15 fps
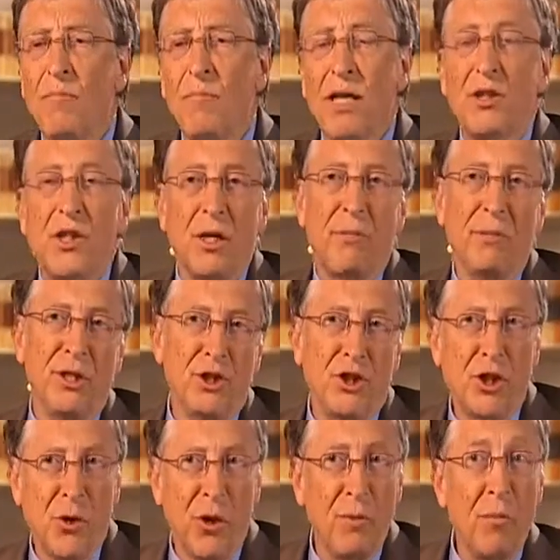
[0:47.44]
Well, I've basically
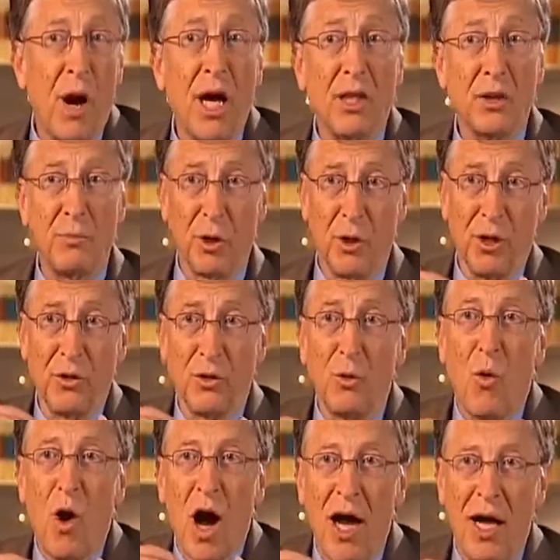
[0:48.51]
been sharing my
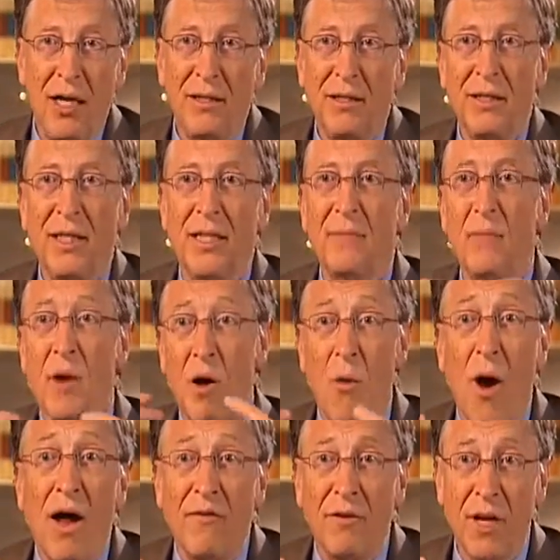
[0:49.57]
experience, why
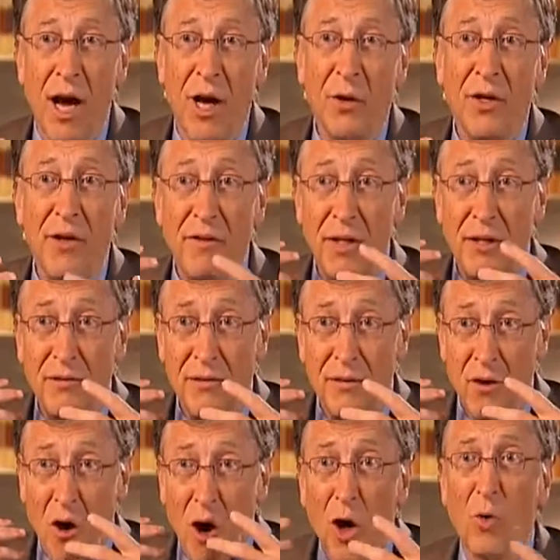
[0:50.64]
my wife and I are
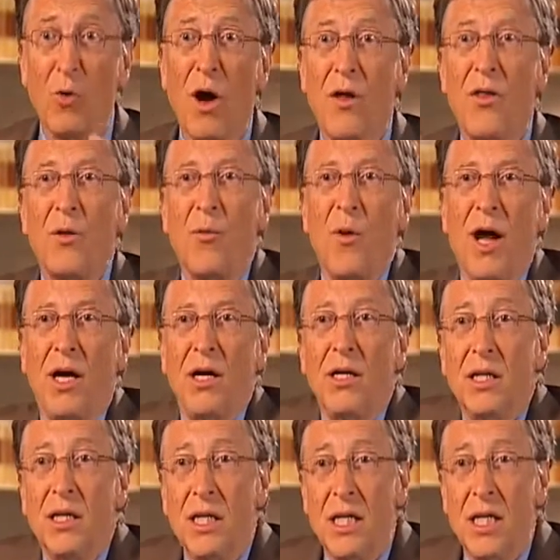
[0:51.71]
giving our wealth
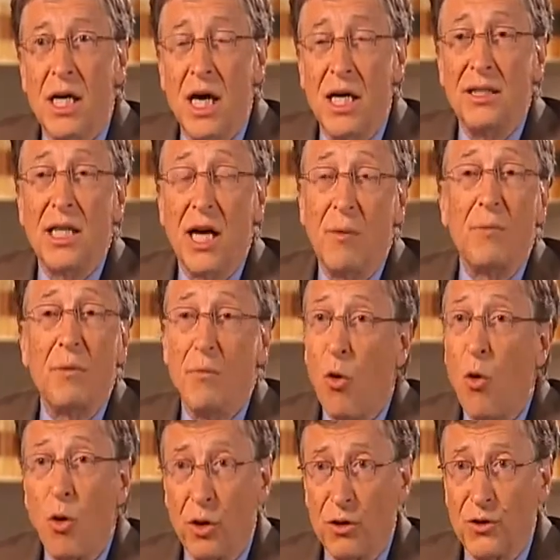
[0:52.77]
away to help
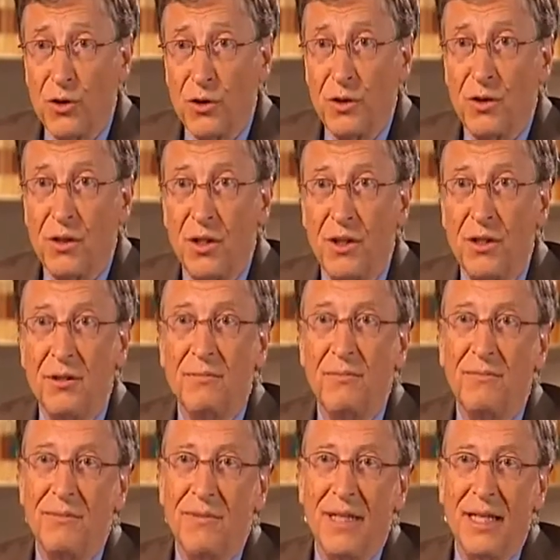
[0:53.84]
the poorest,
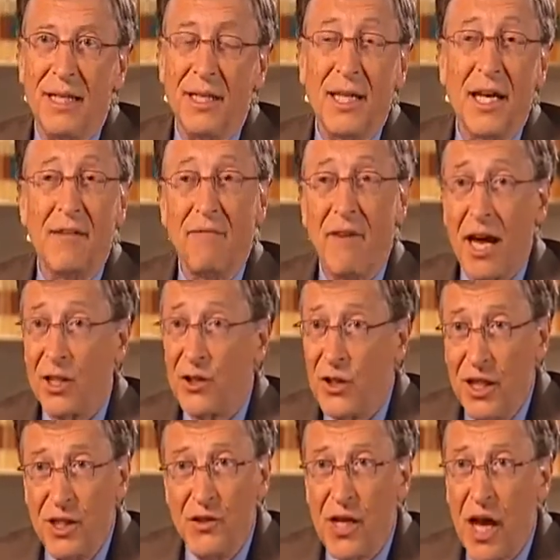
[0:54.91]
to get
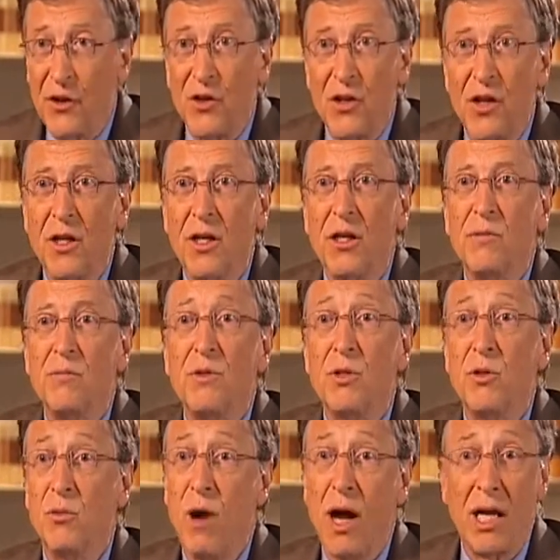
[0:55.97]
vaccines out to
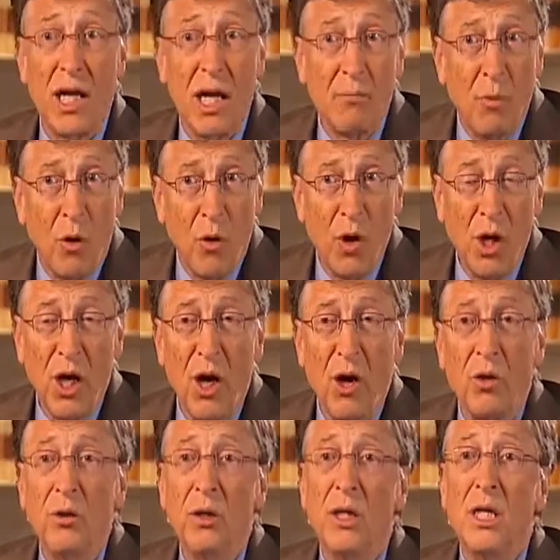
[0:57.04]
them, to eradicate
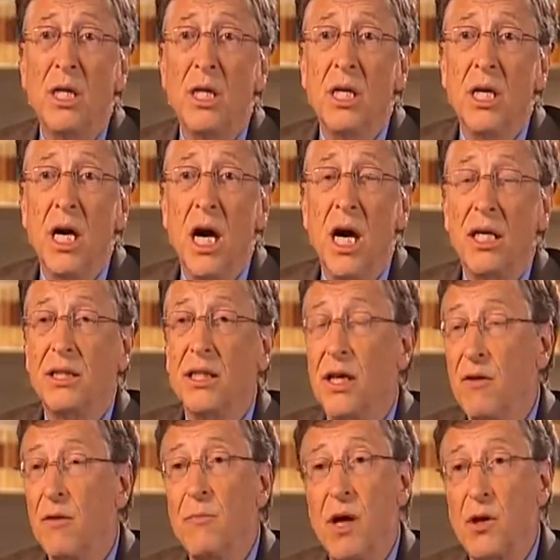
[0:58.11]
polio,
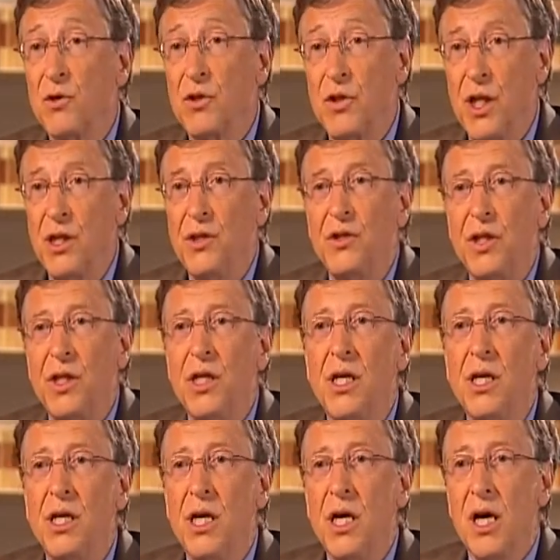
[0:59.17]
to give them better seeds.
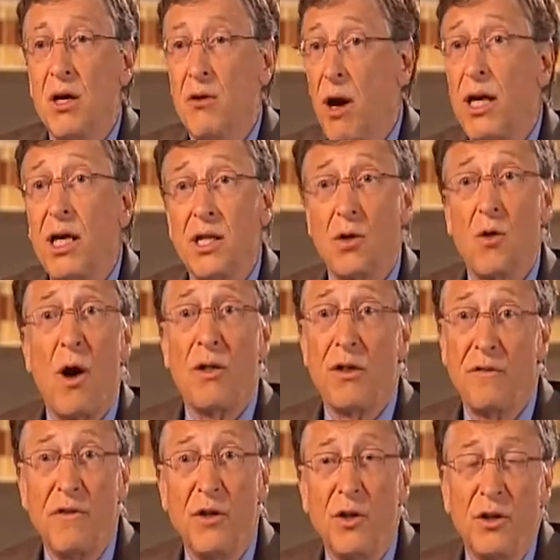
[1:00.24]
And, I get to go out in